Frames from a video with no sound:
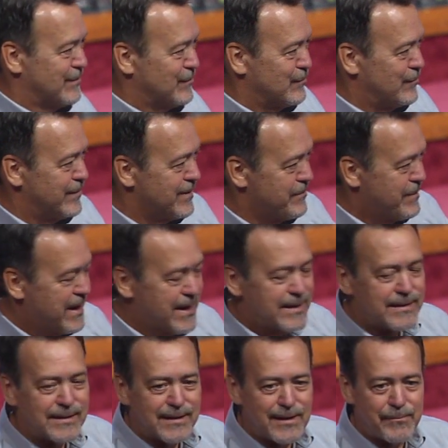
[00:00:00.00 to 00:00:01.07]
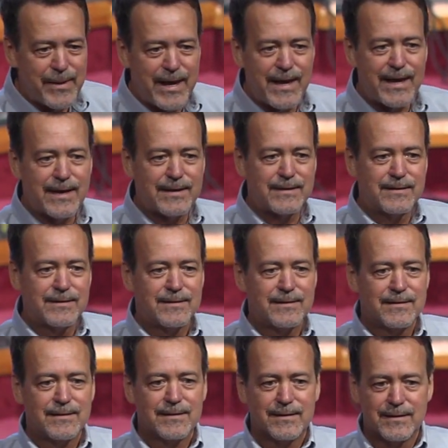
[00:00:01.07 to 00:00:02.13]
with a pen and a pad
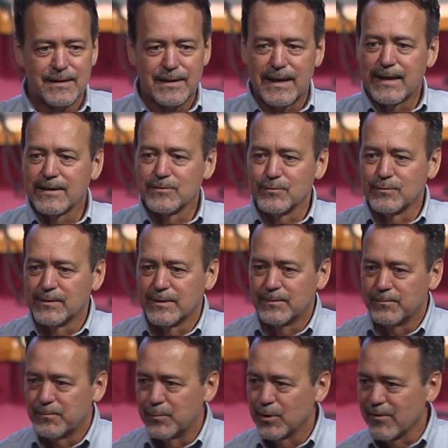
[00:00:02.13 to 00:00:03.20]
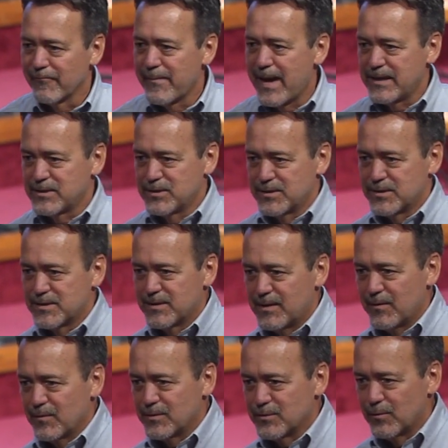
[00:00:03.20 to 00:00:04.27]
and a candle and a book of matches, and
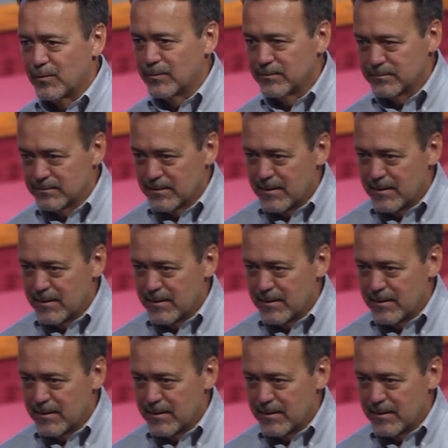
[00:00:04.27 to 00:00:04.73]
they were told,